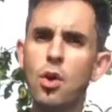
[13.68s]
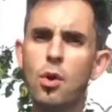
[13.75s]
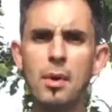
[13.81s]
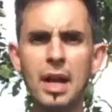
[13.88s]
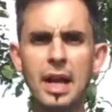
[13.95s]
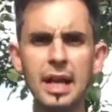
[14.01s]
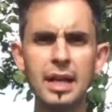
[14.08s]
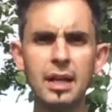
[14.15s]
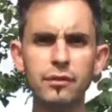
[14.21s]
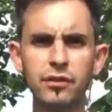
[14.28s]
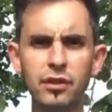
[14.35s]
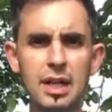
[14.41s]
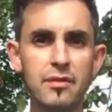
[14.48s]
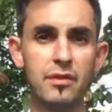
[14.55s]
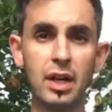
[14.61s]
normally
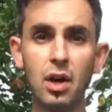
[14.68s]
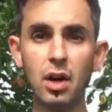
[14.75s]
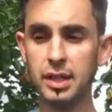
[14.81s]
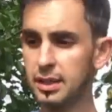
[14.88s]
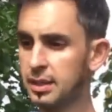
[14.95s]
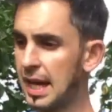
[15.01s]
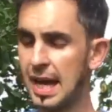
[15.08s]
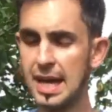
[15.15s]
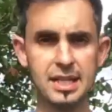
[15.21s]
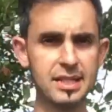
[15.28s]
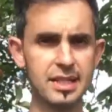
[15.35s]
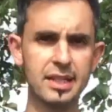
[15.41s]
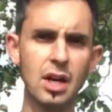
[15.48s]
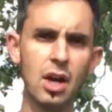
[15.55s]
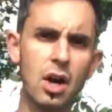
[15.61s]
for a living I get
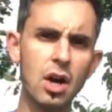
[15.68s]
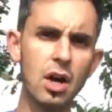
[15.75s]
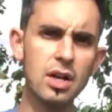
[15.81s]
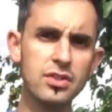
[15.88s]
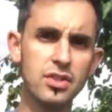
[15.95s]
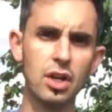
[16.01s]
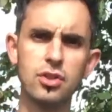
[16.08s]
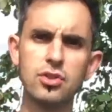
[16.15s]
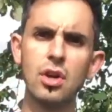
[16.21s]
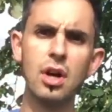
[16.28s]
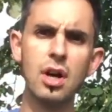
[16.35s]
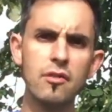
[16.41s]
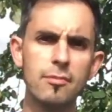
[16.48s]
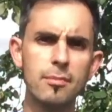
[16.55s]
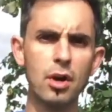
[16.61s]
into cars, I
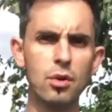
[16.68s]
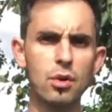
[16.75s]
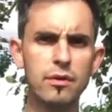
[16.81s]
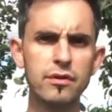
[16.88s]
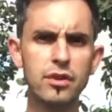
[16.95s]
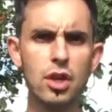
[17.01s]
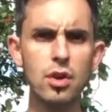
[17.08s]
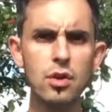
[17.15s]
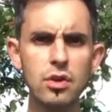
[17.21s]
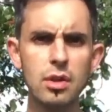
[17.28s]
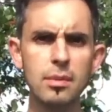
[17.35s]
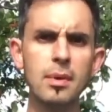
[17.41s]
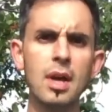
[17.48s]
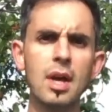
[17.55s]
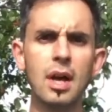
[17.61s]
drive them, I review
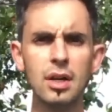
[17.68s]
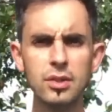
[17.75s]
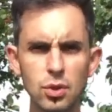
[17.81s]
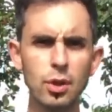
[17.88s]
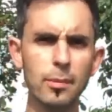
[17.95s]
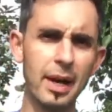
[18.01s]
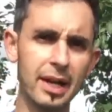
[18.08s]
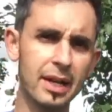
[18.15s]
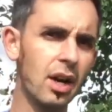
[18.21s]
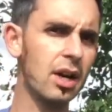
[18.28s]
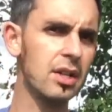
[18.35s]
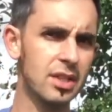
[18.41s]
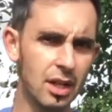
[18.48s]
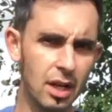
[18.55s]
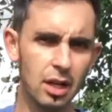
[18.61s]
them, I talk about
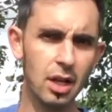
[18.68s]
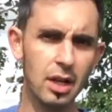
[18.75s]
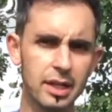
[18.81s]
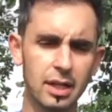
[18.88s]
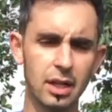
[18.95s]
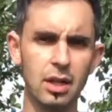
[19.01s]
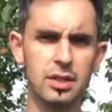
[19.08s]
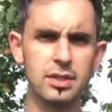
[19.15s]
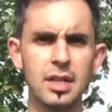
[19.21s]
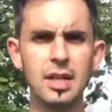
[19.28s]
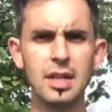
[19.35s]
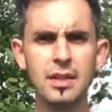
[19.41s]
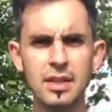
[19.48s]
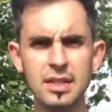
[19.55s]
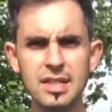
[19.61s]
cars, I like cars.
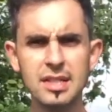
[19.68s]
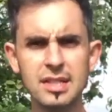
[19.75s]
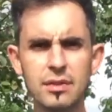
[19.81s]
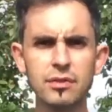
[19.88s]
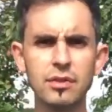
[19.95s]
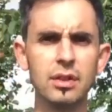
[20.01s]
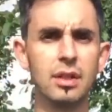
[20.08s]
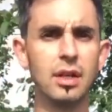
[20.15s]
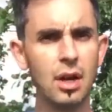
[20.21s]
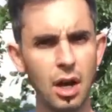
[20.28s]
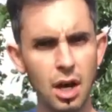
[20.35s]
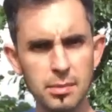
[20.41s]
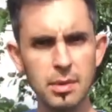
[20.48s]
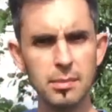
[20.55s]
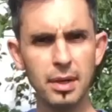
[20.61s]
This is different.
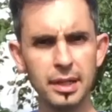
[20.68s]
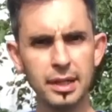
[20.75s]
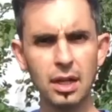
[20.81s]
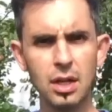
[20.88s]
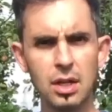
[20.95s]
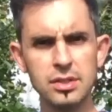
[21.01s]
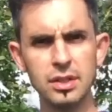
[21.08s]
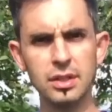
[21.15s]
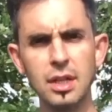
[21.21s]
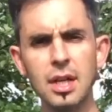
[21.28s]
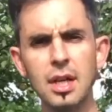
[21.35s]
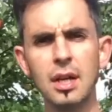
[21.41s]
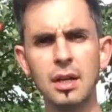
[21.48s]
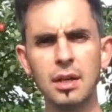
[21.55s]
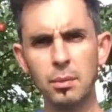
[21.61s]
I'm in my garden,
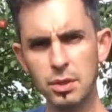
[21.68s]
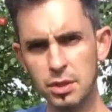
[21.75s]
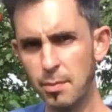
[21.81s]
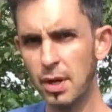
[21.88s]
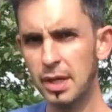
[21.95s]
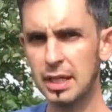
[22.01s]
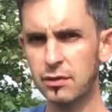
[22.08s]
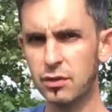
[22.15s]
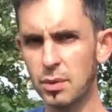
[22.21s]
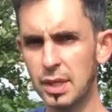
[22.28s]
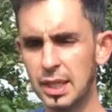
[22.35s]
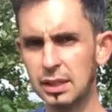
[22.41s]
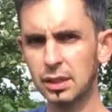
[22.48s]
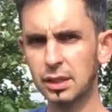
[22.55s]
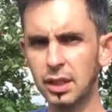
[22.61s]
which might give you a
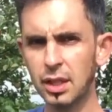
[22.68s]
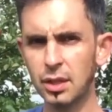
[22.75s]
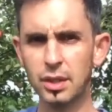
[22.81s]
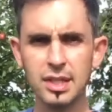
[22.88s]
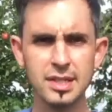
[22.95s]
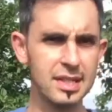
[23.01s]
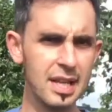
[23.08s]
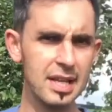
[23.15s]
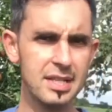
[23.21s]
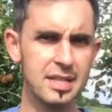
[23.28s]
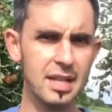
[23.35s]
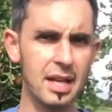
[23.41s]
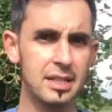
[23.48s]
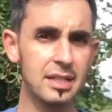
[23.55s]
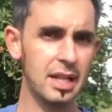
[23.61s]
little clue, because they
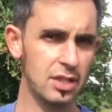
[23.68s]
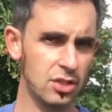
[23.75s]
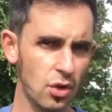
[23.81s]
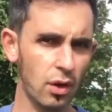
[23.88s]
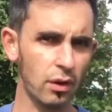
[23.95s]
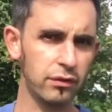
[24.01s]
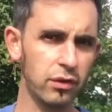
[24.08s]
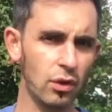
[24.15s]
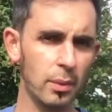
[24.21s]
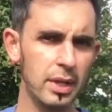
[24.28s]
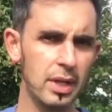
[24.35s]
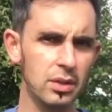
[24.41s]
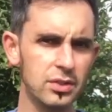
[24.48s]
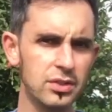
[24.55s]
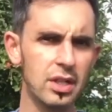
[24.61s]
said it's got 4
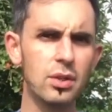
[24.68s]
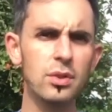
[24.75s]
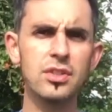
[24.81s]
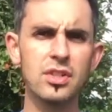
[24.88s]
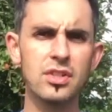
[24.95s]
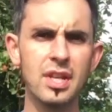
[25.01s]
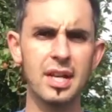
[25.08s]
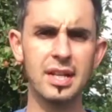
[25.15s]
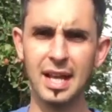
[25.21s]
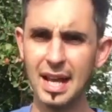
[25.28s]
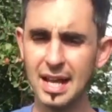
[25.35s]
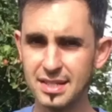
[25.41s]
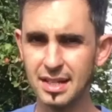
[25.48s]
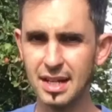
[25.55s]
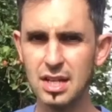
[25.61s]
wheels, they also said it
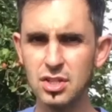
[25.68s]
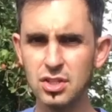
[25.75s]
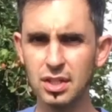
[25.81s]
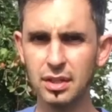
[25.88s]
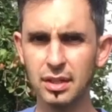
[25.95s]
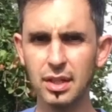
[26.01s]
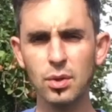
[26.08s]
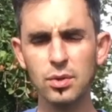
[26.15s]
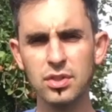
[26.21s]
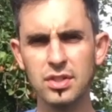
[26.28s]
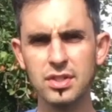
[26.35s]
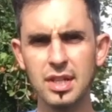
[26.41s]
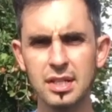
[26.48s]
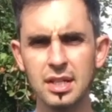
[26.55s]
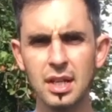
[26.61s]
has an engine, they also
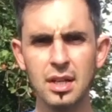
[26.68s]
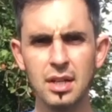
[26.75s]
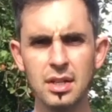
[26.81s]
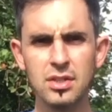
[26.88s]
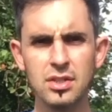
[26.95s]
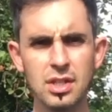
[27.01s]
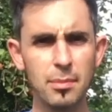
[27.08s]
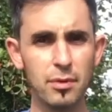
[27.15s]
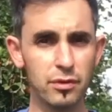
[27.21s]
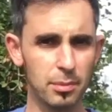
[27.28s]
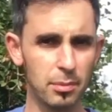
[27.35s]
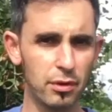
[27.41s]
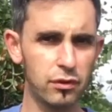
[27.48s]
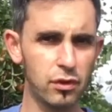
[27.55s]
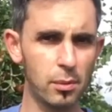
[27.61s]
said some of
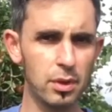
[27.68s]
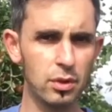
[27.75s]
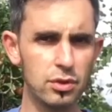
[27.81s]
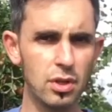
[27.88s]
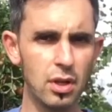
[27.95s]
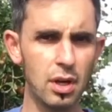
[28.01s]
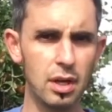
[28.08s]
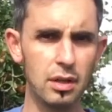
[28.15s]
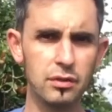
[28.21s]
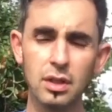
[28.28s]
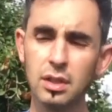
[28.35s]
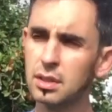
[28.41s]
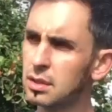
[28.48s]
them are 4-wheel drive.